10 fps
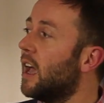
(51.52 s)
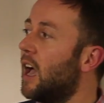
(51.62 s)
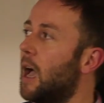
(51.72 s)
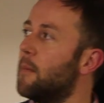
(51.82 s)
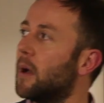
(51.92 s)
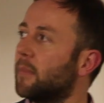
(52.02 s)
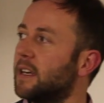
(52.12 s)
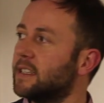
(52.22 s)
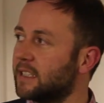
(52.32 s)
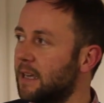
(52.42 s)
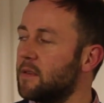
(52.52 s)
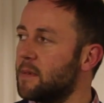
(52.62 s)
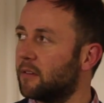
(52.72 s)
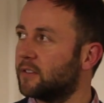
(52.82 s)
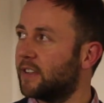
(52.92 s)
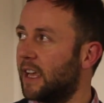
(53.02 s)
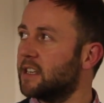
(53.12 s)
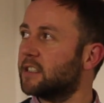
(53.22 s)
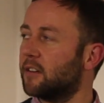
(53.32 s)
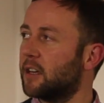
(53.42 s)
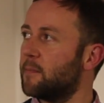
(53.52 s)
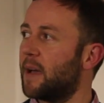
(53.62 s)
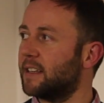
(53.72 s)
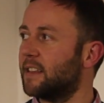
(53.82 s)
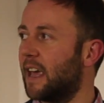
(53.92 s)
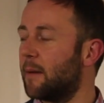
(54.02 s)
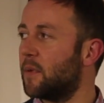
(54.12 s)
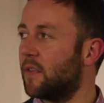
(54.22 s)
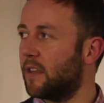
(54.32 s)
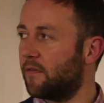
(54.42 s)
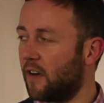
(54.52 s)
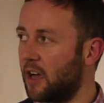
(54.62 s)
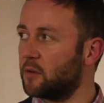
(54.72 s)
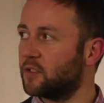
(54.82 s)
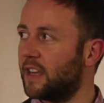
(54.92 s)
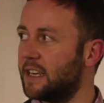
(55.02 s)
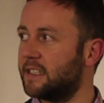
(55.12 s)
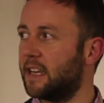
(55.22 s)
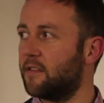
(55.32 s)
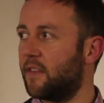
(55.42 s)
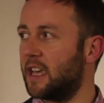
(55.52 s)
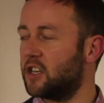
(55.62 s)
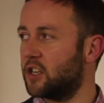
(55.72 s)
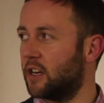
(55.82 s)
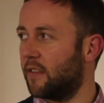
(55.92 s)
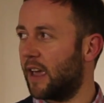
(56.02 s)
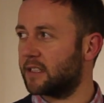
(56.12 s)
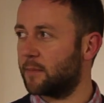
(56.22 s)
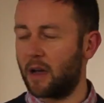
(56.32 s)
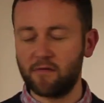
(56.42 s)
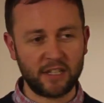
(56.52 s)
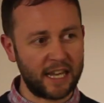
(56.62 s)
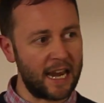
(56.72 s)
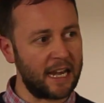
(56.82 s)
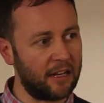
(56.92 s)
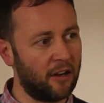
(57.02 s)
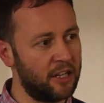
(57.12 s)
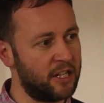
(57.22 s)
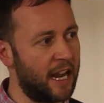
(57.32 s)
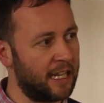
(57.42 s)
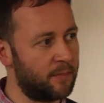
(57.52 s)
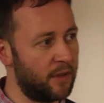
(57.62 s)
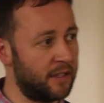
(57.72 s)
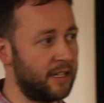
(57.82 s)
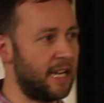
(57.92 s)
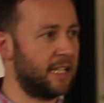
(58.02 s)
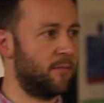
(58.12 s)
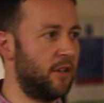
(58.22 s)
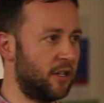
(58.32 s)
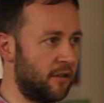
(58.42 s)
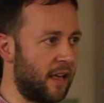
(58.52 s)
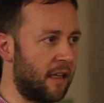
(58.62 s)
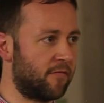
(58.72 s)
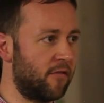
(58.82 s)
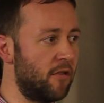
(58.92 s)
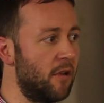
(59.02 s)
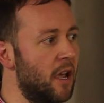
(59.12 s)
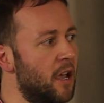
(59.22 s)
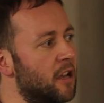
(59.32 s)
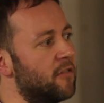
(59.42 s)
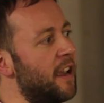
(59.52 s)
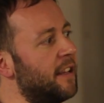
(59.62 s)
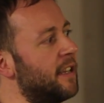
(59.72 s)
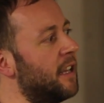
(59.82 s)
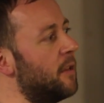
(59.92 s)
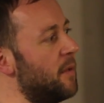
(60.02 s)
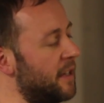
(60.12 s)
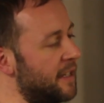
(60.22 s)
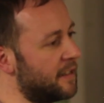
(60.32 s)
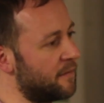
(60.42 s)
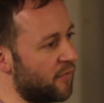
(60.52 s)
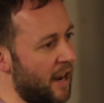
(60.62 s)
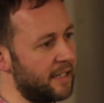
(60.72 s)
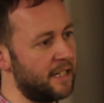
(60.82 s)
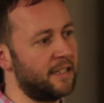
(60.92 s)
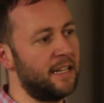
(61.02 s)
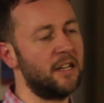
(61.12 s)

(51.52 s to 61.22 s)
I'm going to skip the middle stage because I'll come back to that. But the final stage is innovation, and that's about retaining knowledge and expertise. And we do that through creating communities of practice and